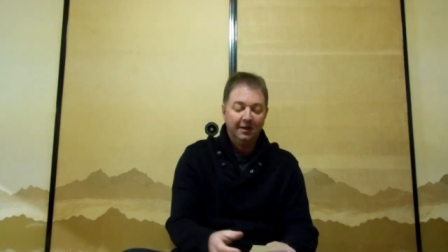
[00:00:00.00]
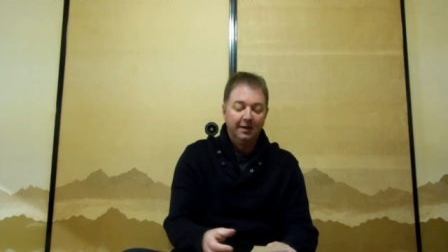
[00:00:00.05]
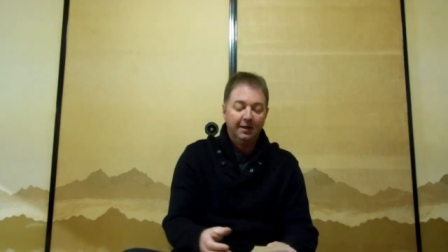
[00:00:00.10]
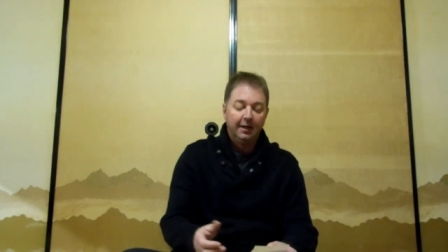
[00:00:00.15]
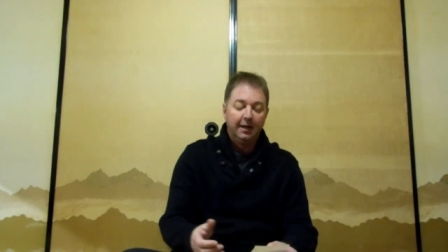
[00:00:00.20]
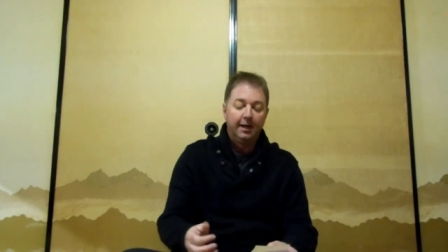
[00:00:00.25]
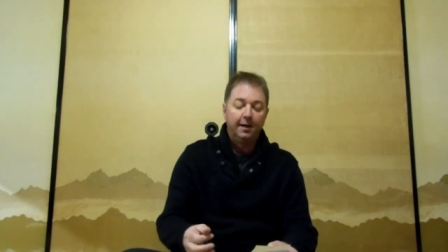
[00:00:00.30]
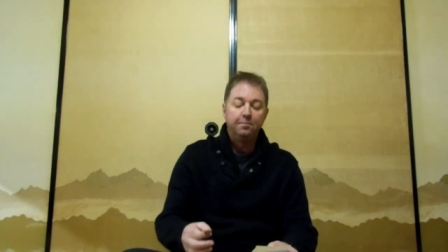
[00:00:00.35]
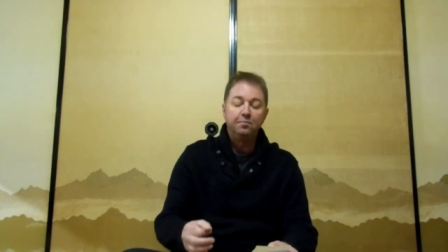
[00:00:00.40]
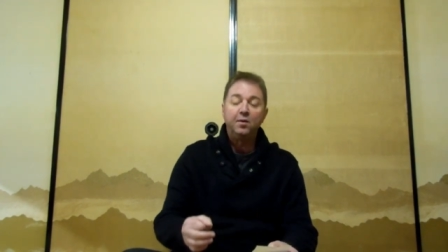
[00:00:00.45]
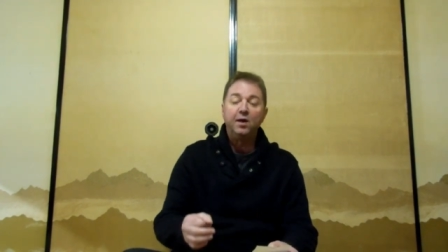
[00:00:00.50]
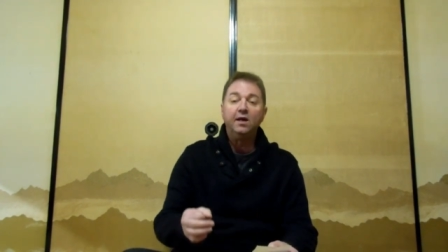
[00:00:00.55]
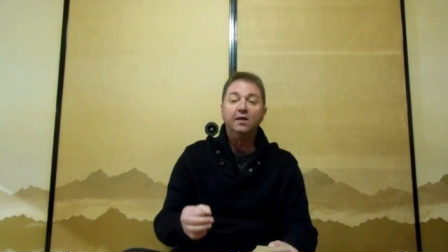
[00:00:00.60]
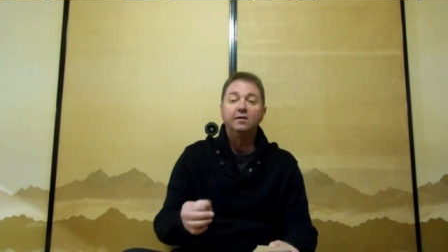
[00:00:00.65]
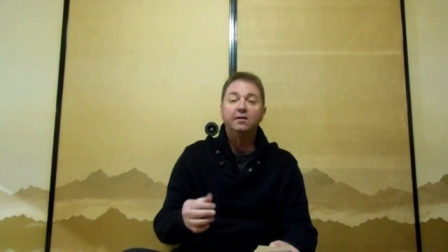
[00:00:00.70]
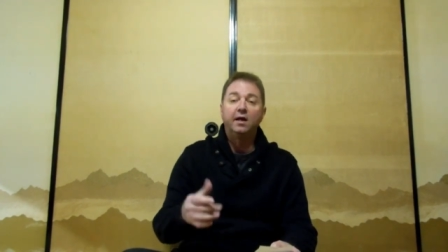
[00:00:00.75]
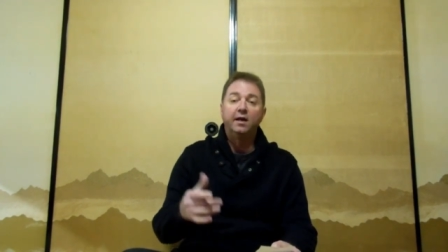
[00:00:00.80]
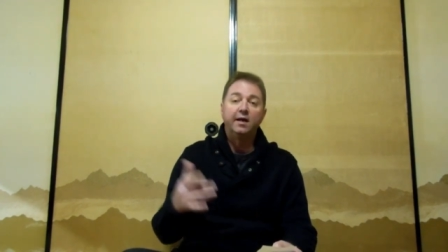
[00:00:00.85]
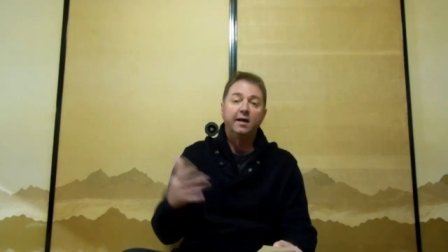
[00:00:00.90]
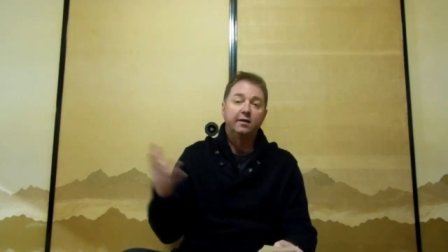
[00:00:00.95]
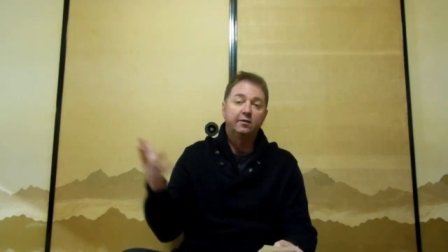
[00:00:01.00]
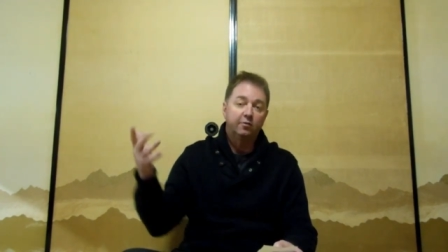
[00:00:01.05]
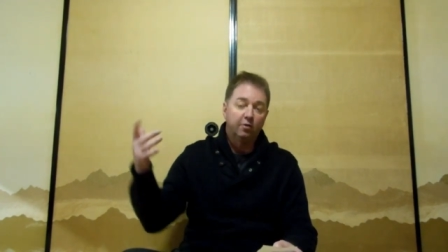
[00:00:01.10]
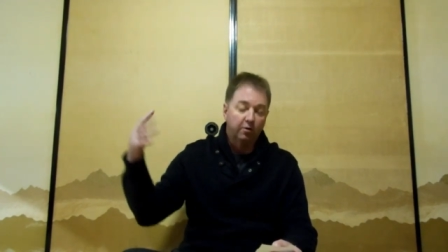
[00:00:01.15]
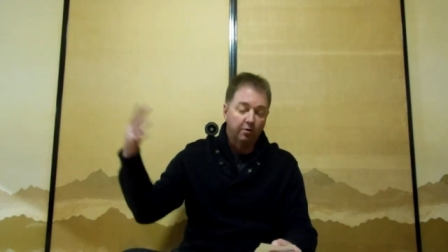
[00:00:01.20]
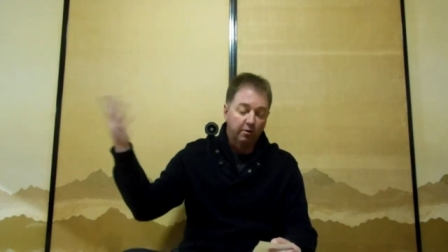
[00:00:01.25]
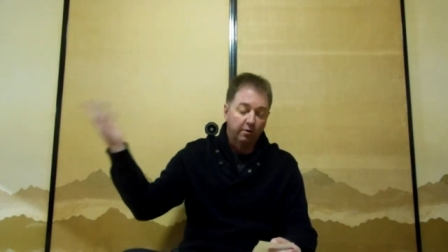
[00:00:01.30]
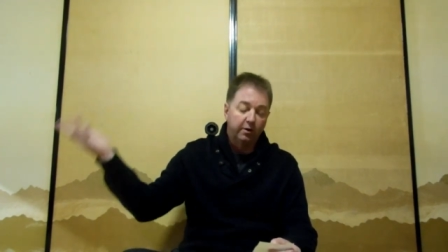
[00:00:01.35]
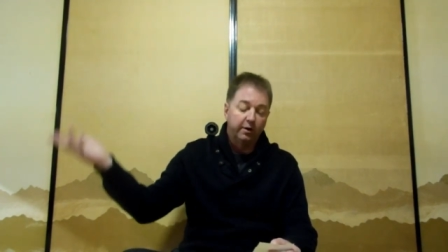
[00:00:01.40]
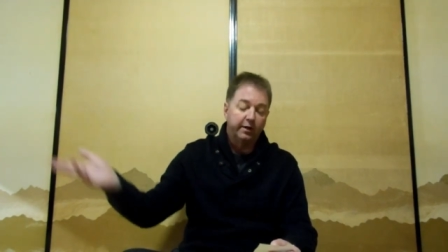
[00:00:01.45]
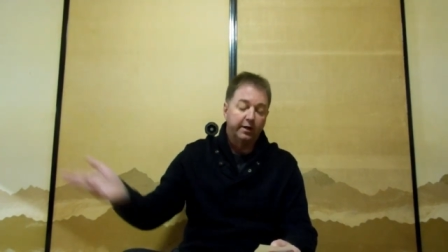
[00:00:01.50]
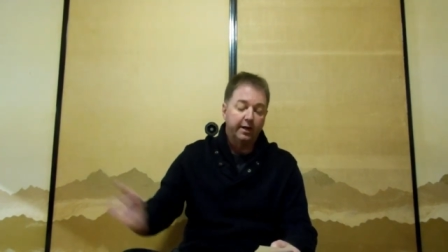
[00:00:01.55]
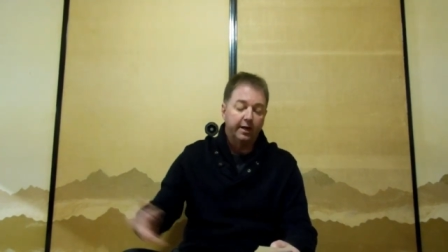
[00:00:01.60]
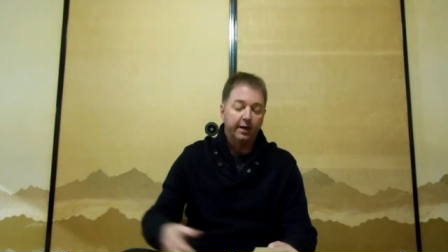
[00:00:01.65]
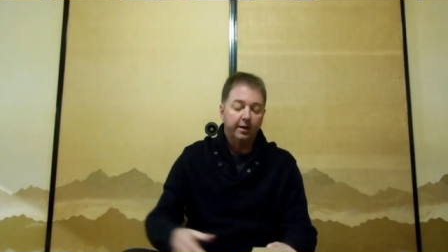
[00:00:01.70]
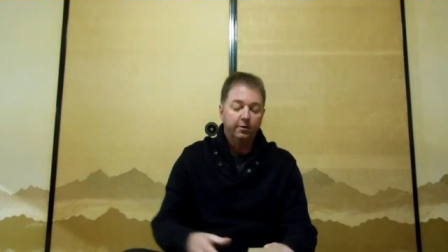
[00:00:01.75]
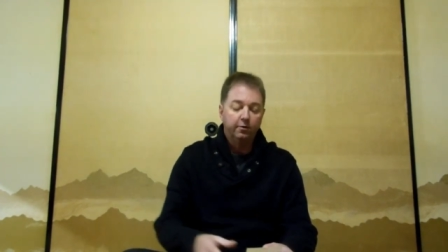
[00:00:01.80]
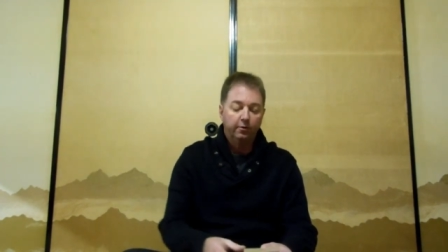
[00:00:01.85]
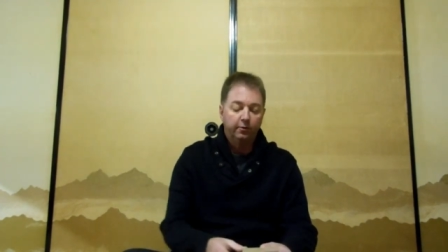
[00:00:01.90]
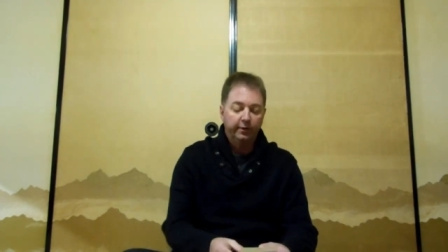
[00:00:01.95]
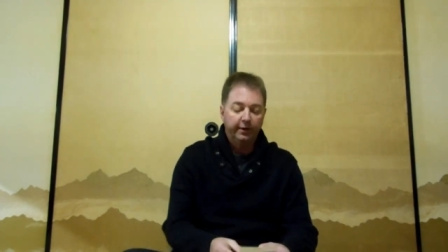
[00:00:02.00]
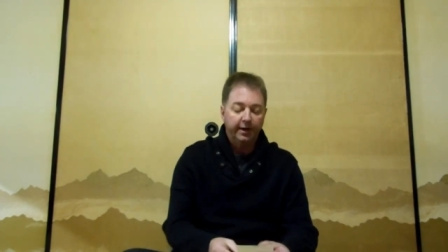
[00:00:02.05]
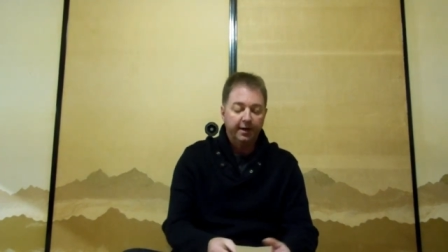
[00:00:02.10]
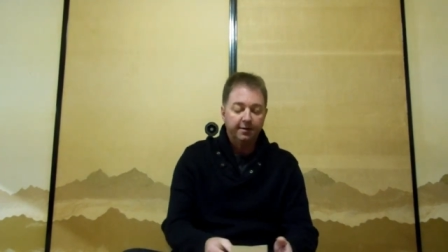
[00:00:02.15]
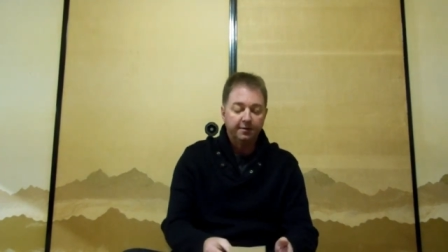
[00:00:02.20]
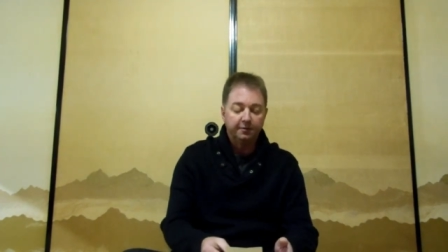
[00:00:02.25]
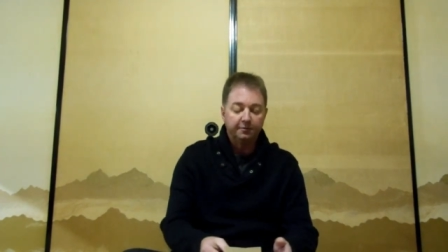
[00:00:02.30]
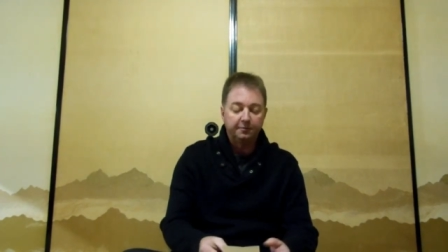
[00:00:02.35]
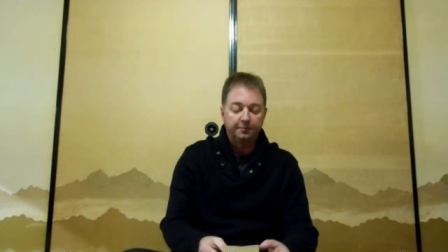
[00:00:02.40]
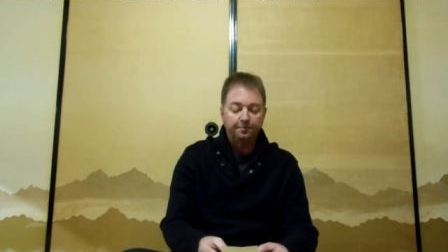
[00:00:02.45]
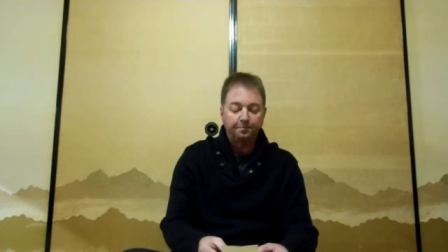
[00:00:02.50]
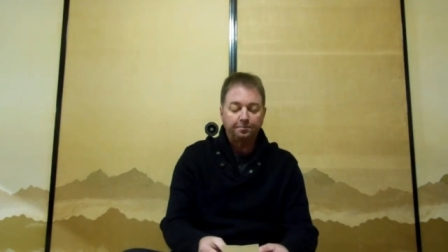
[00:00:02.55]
um, internet, or okay, and all the others.